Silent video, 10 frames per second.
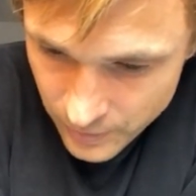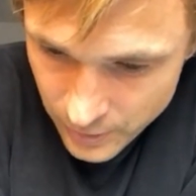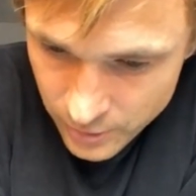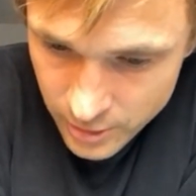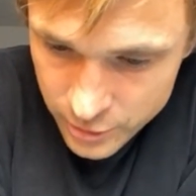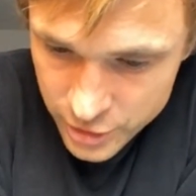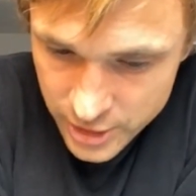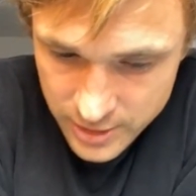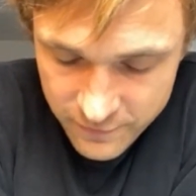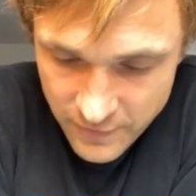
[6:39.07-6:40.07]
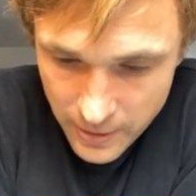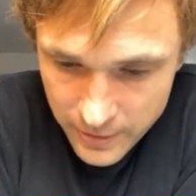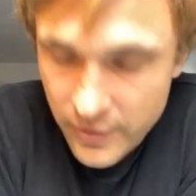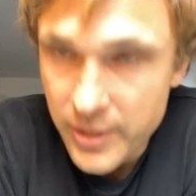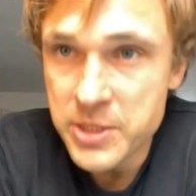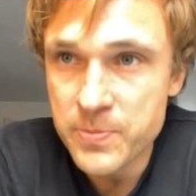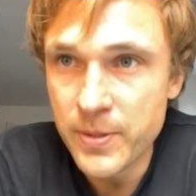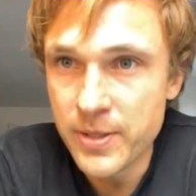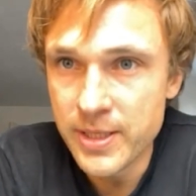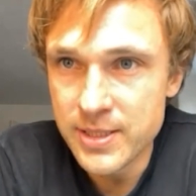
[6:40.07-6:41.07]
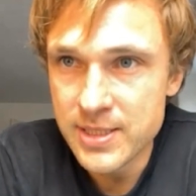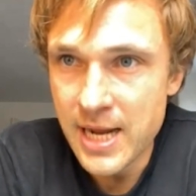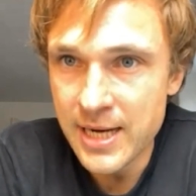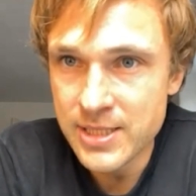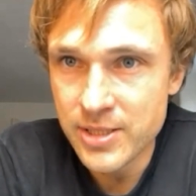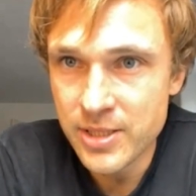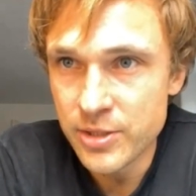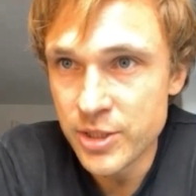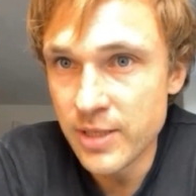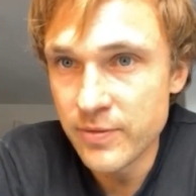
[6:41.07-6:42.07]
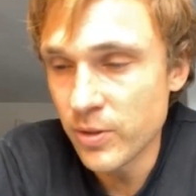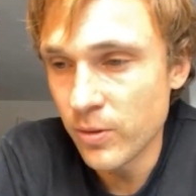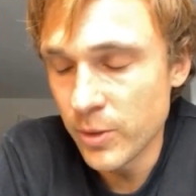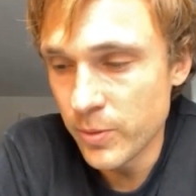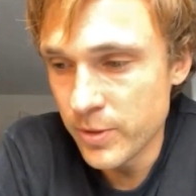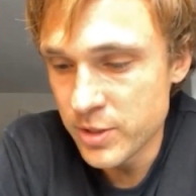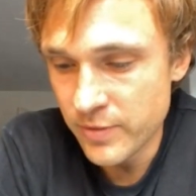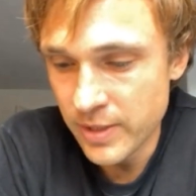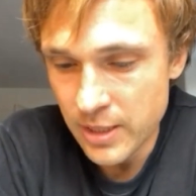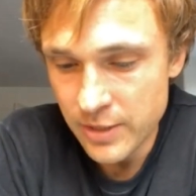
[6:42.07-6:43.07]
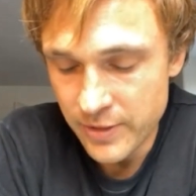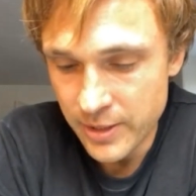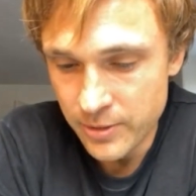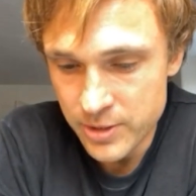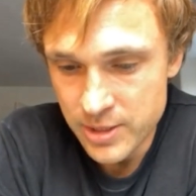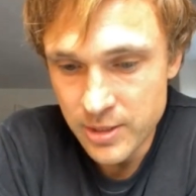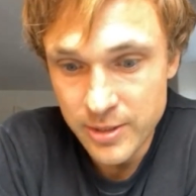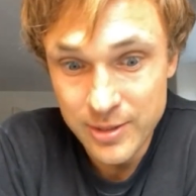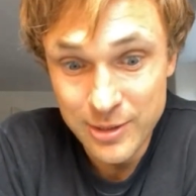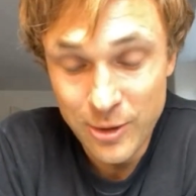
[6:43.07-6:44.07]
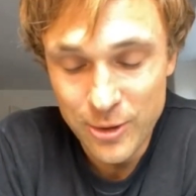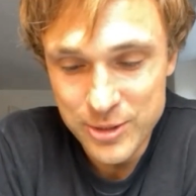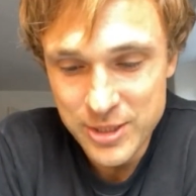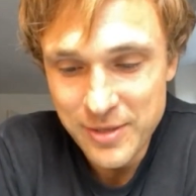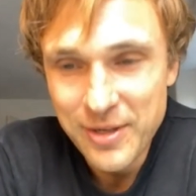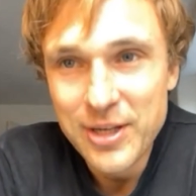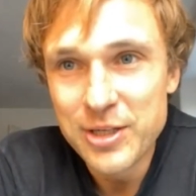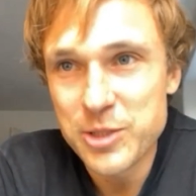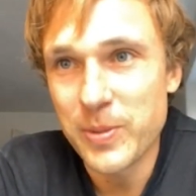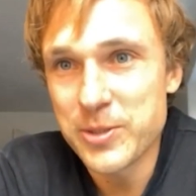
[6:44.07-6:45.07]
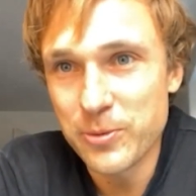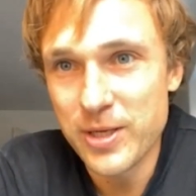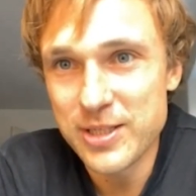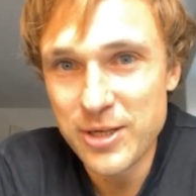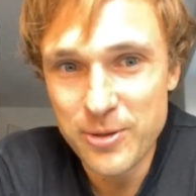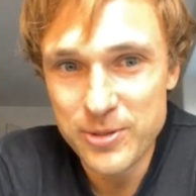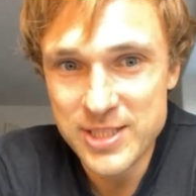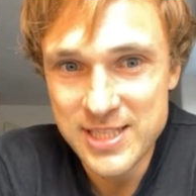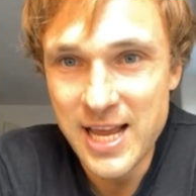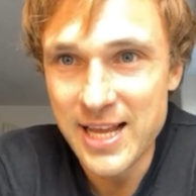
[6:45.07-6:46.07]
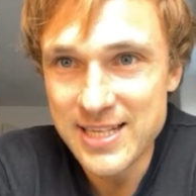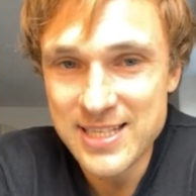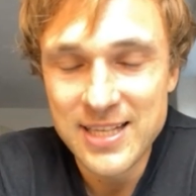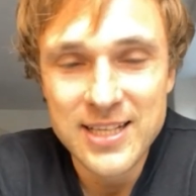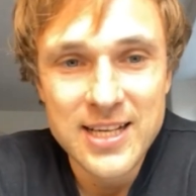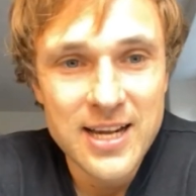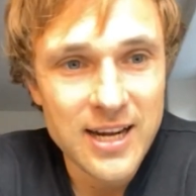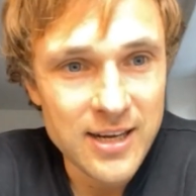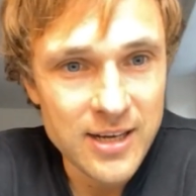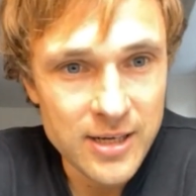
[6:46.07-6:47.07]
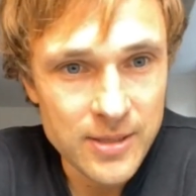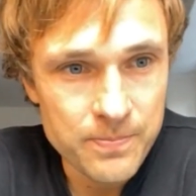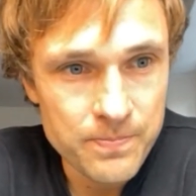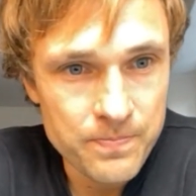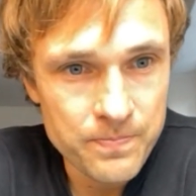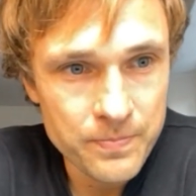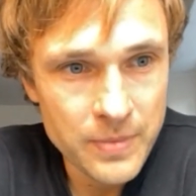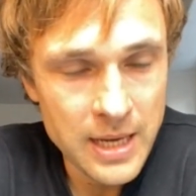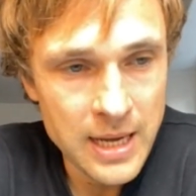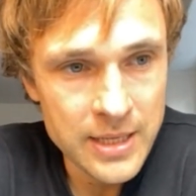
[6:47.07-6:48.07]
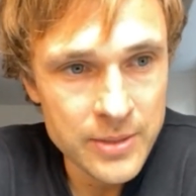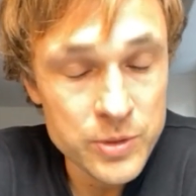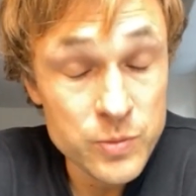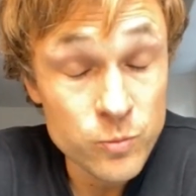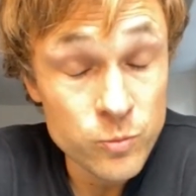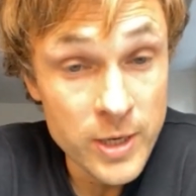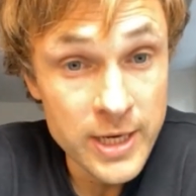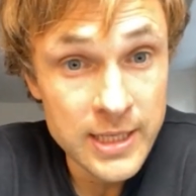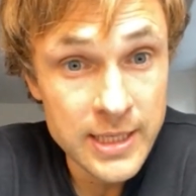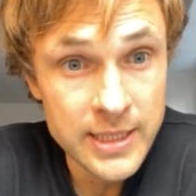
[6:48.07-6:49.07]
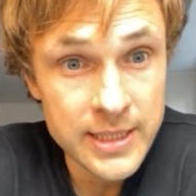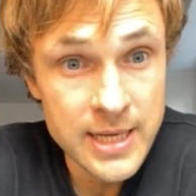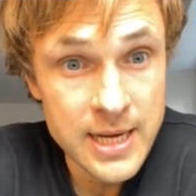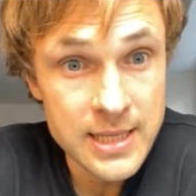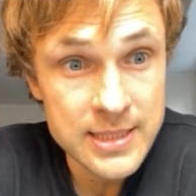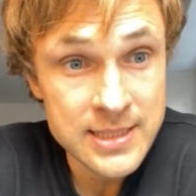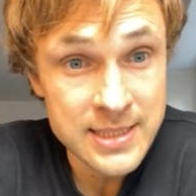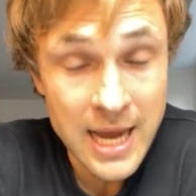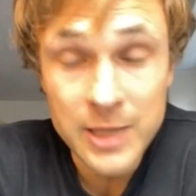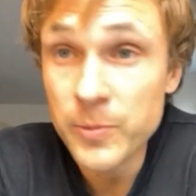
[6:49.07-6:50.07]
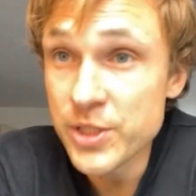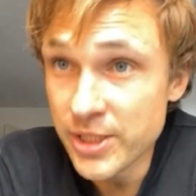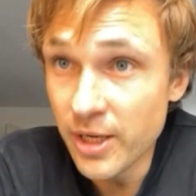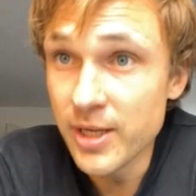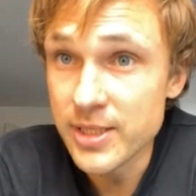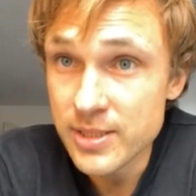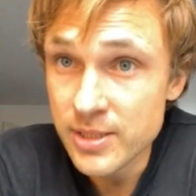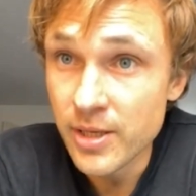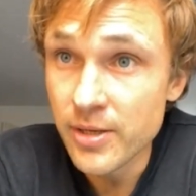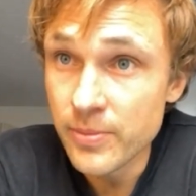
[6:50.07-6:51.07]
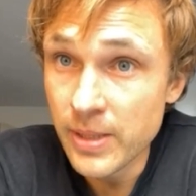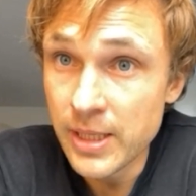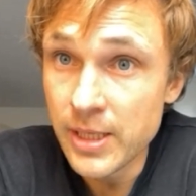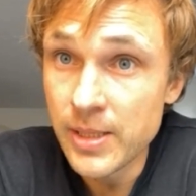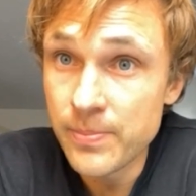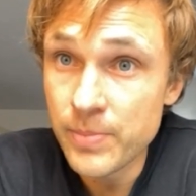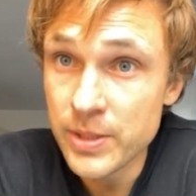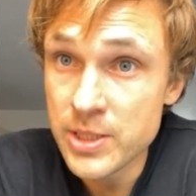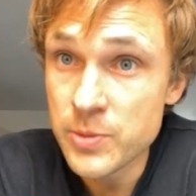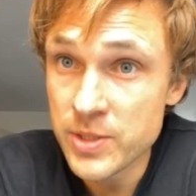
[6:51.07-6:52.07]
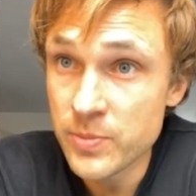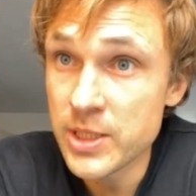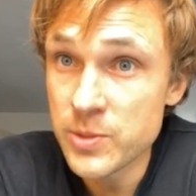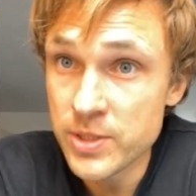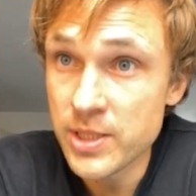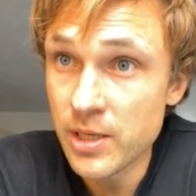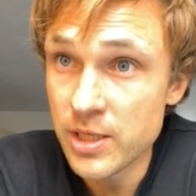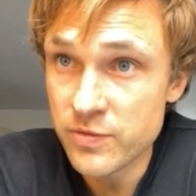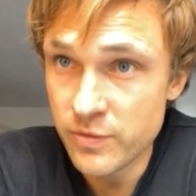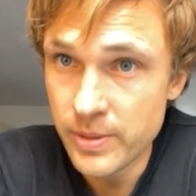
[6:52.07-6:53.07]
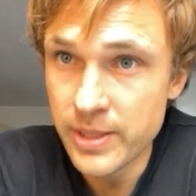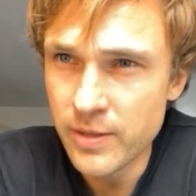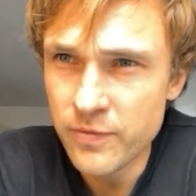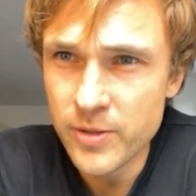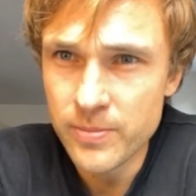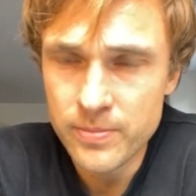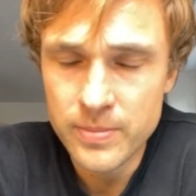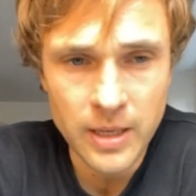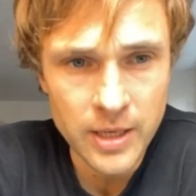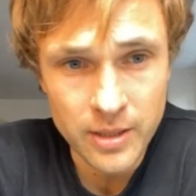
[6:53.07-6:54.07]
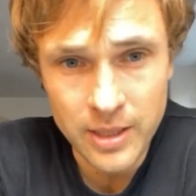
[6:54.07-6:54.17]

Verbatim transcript: you know, she's a very, very experienced actor. You know, she lived in Hollywood most of her life, and I got to learn a lot just by talking to her on set. And it was really sad when she died, you know, because this was her last film. And I think the film, I